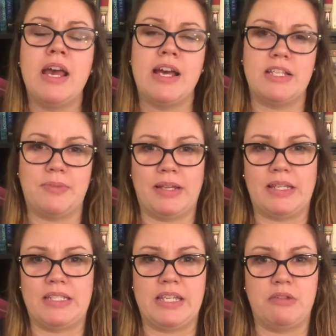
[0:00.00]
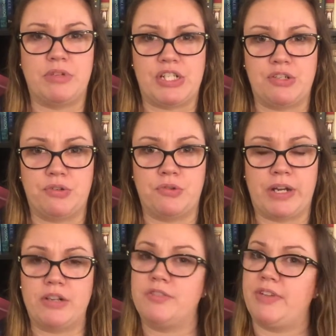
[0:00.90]
as well as the original
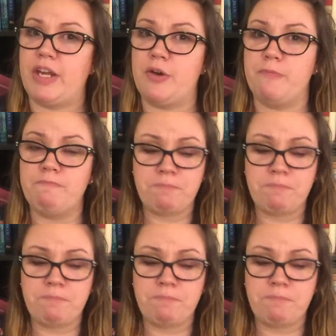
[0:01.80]
creators video.